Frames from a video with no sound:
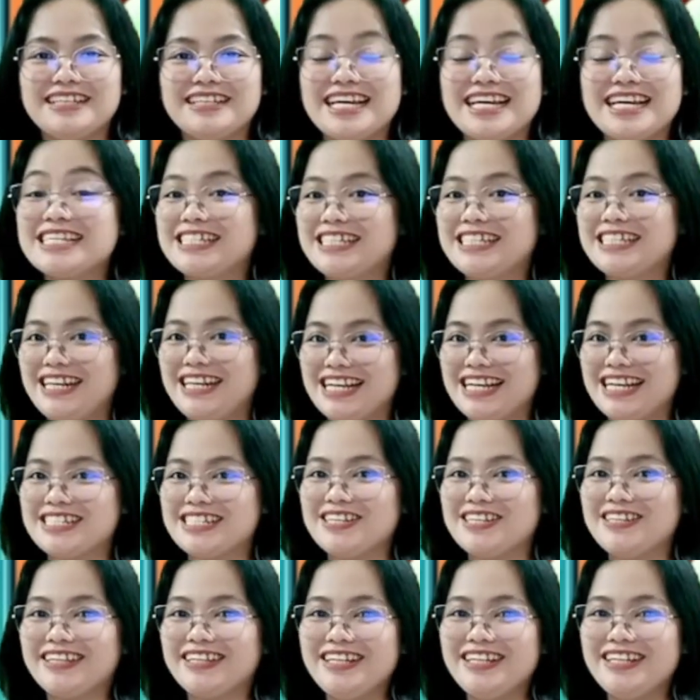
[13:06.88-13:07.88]
Is the
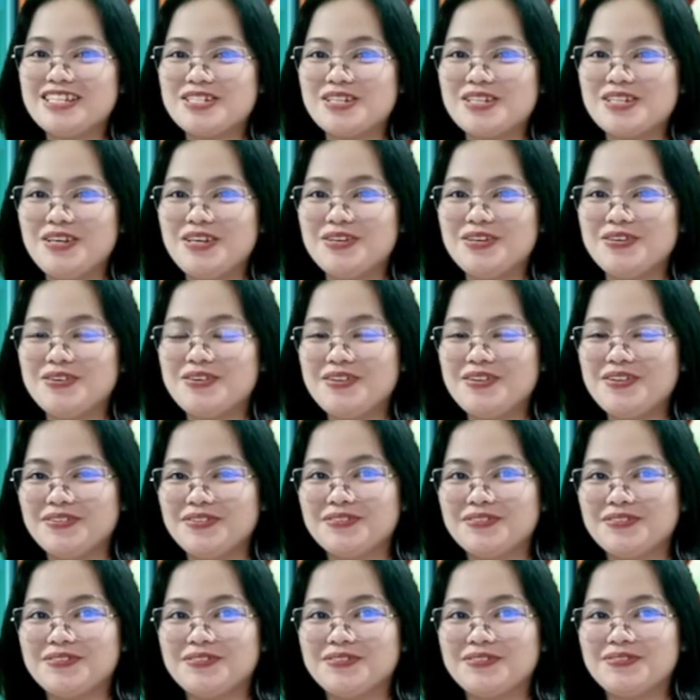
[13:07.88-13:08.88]
lesson clear to you?
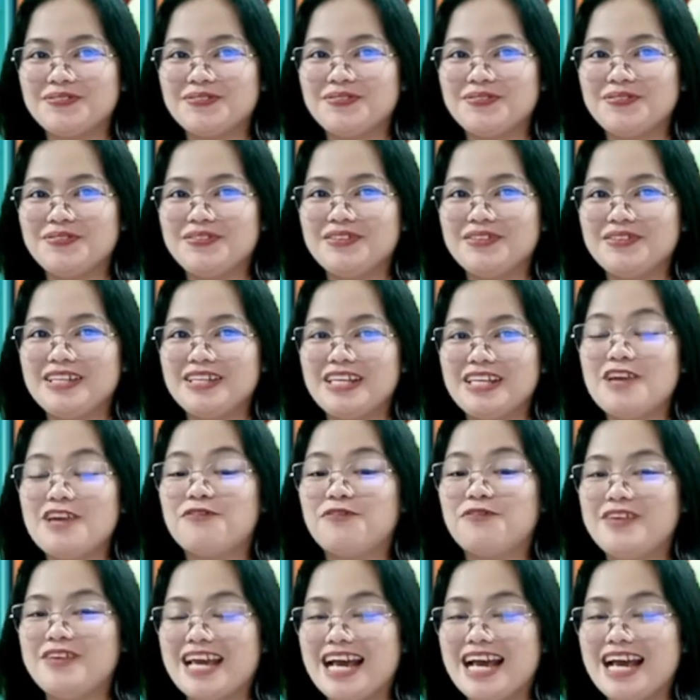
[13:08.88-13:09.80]
If